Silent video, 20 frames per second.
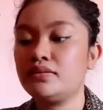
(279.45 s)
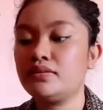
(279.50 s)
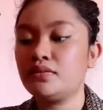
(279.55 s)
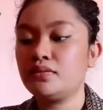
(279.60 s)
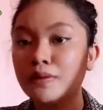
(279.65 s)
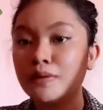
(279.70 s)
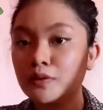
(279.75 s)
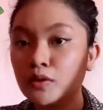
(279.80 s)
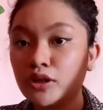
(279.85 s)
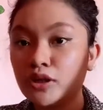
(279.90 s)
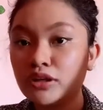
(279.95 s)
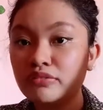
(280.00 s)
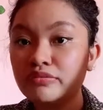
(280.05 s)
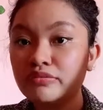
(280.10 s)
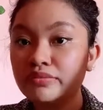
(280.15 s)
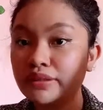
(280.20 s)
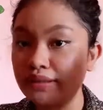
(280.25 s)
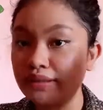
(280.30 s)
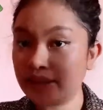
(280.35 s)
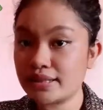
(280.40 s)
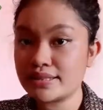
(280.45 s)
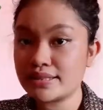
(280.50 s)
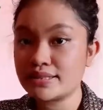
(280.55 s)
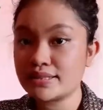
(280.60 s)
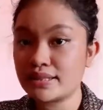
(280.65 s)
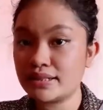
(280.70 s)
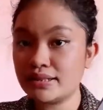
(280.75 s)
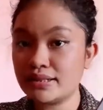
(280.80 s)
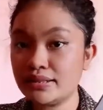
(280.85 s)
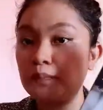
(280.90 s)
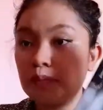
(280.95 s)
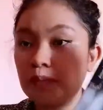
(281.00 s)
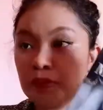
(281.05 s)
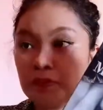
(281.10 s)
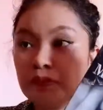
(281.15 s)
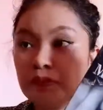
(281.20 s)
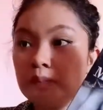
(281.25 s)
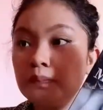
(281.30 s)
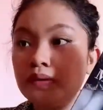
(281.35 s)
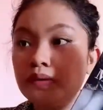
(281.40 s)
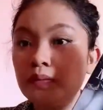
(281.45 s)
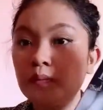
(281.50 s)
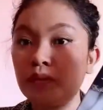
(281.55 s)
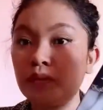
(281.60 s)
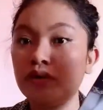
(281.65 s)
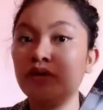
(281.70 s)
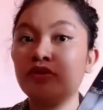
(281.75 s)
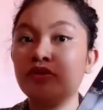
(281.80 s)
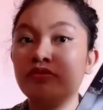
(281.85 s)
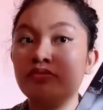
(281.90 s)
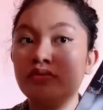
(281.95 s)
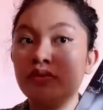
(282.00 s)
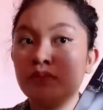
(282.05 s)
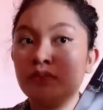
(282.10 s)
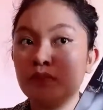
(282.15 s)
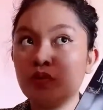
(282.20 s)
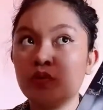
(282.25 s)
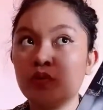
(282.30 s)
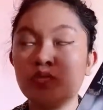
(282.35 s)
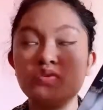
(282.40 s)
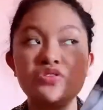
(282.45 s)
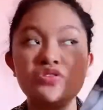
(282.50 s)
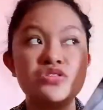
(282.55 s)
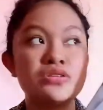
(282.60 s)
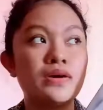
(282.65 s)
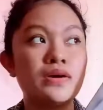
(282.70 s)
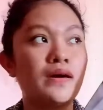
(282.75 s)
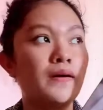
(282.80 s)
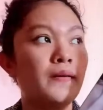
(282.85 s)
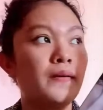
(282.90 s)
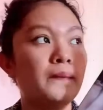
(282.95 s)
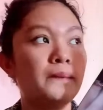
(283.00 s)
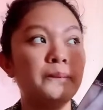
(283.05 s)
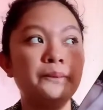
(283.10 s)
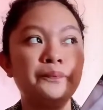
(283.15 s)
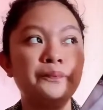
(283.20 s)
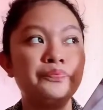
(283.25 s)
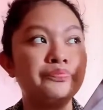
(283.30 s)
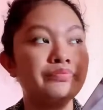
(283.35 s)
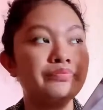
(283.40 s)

My Dark Vanessa, probably one of the most um,